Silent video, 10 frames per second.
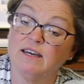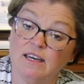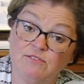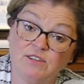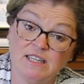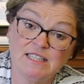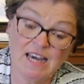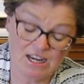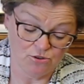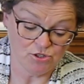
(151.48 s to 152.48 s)
even a
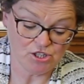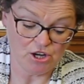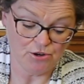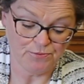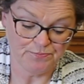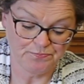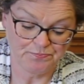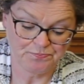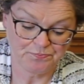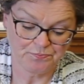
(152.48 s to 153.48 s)
day or so.
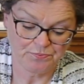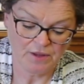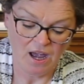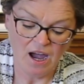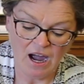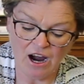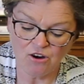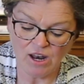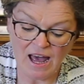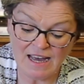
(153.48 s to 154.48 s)

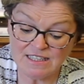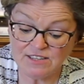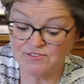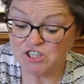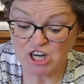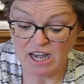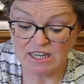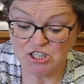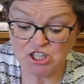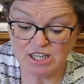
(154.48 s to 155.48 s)
Our lives have
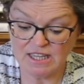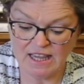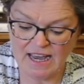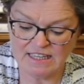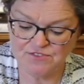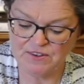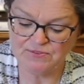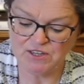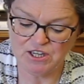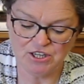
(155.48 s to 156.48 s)
changed in the last
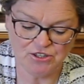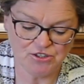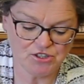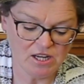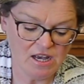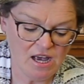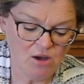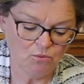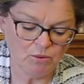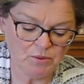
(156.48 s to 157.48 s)
50 years
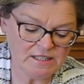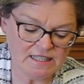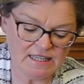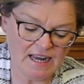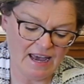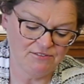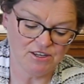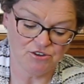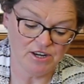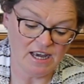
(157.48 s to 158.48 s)
when we didn't have
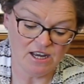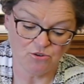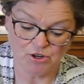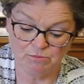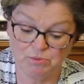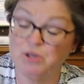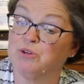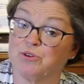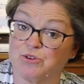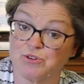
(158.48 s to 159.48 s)
internet or
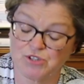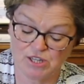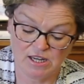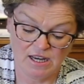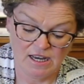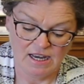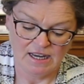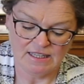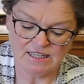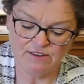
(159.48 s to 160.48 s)
computers
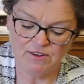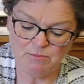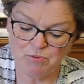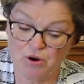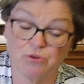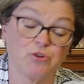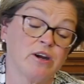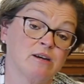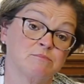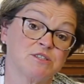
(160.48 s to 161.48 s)
and TV
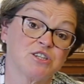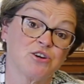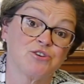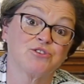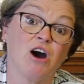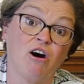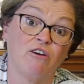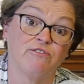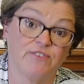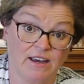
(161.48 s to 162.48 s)
programs turned
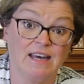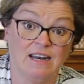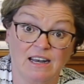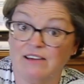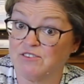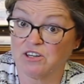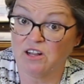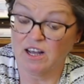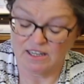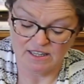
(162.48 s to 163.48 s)
off at 11
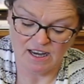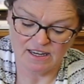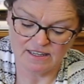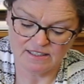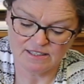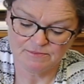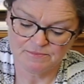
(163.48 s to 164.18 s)
o'clock at night.